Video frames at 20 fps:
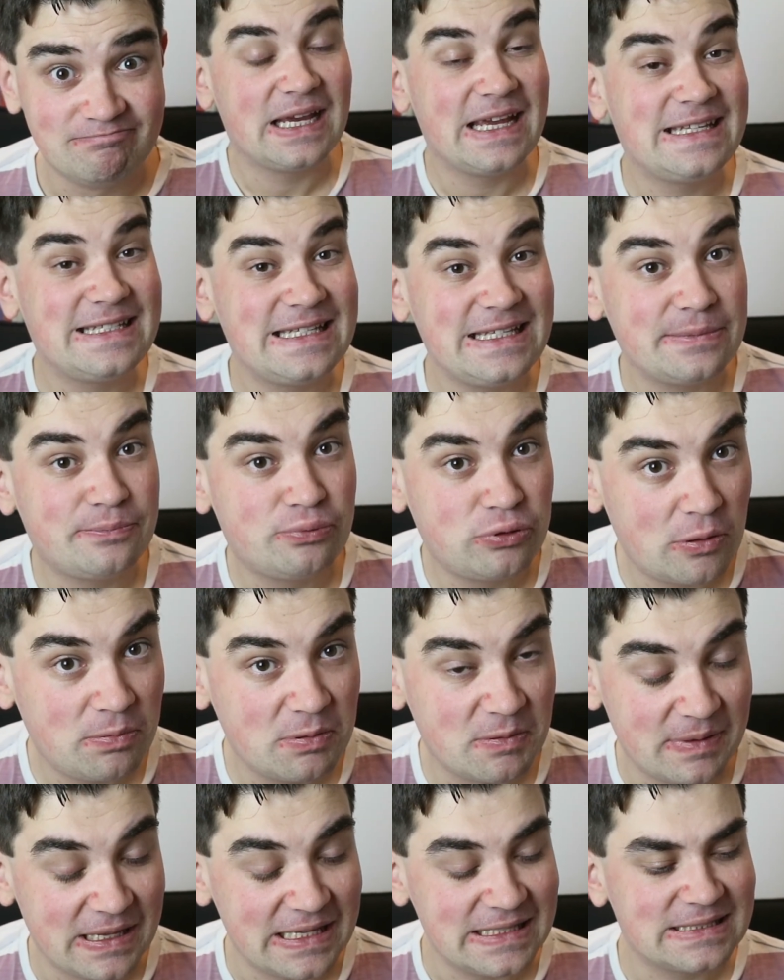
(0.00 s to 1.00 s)
You see, the
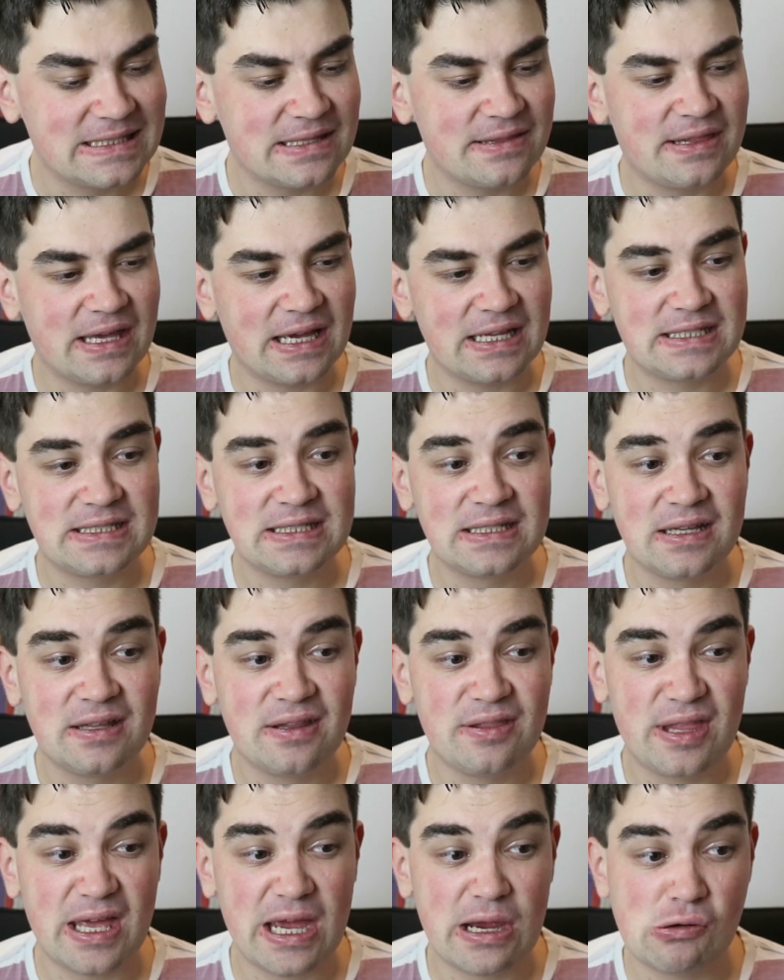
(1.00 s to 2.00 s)
problem is that
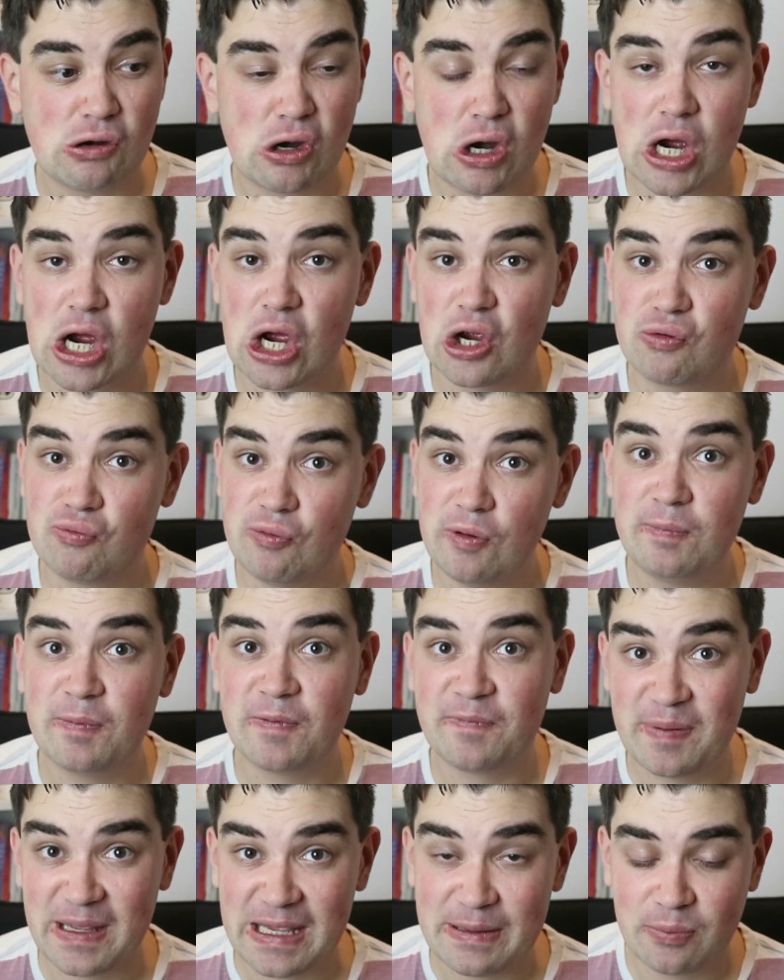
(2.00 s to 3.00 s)
there are a
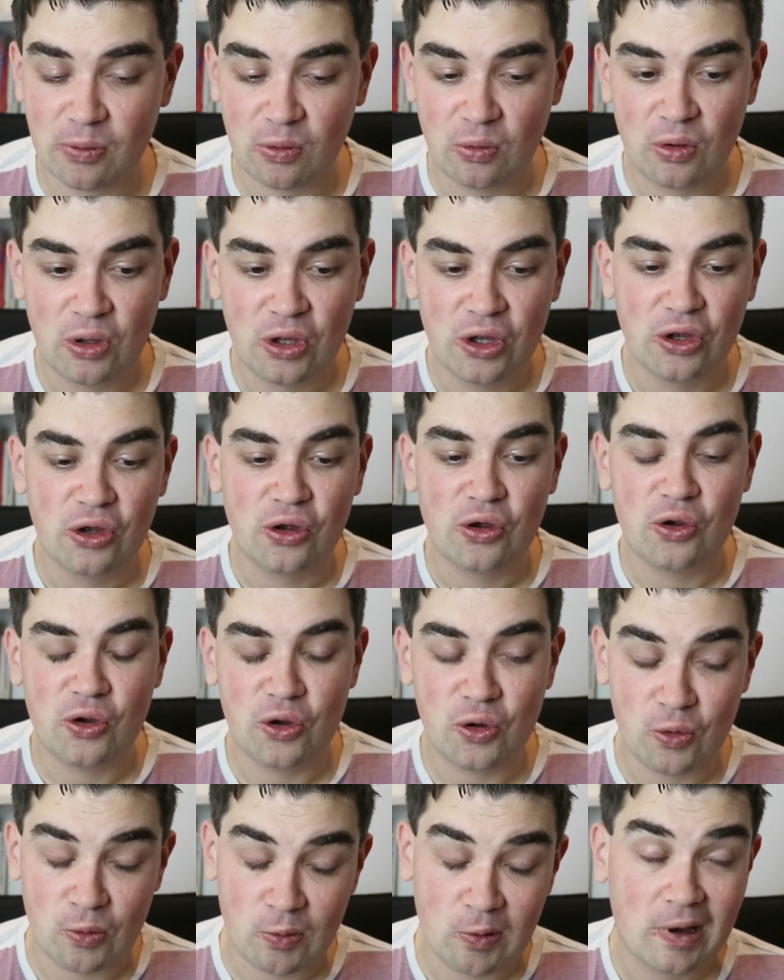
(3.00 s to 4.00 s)
group of people
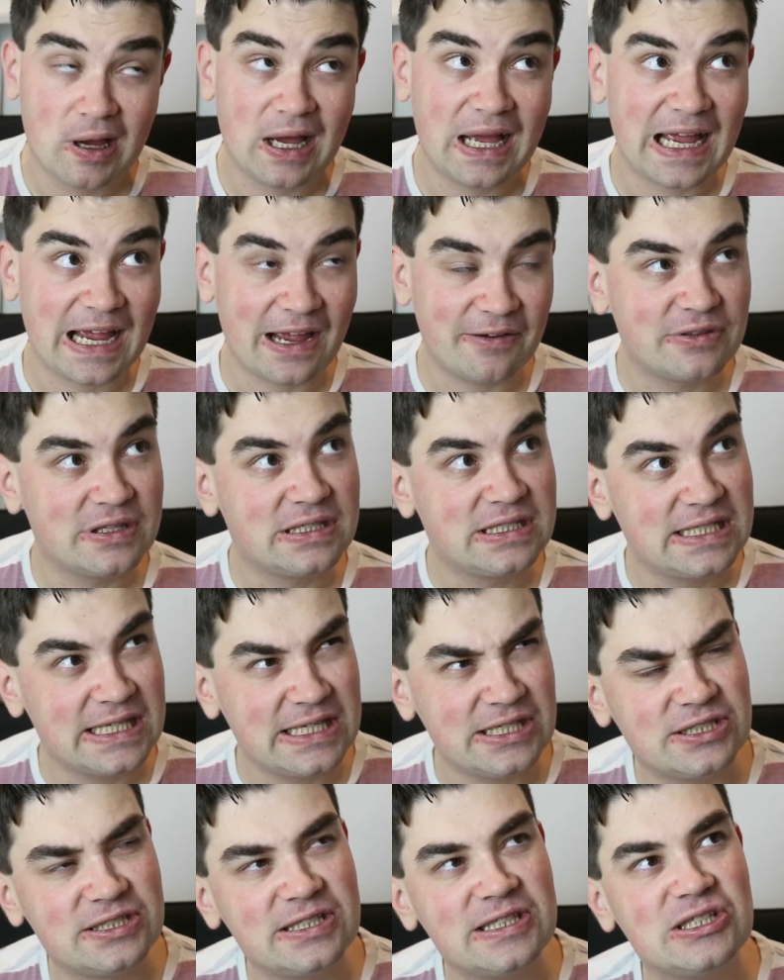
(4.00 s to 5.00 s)
who have to
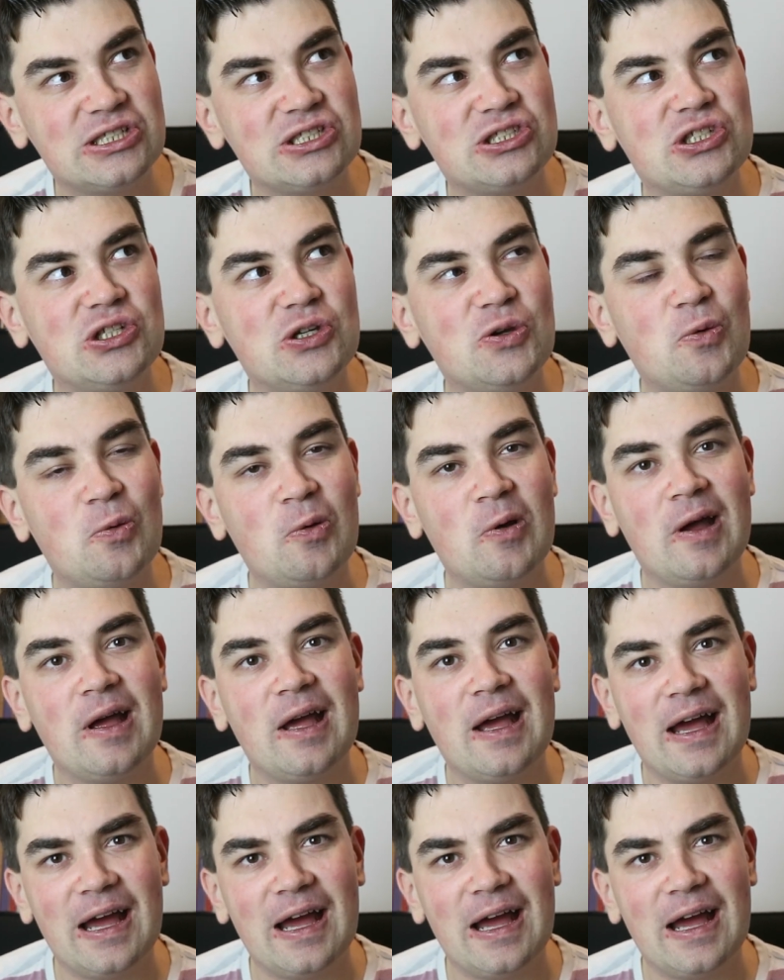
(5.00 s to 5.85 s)
teach this to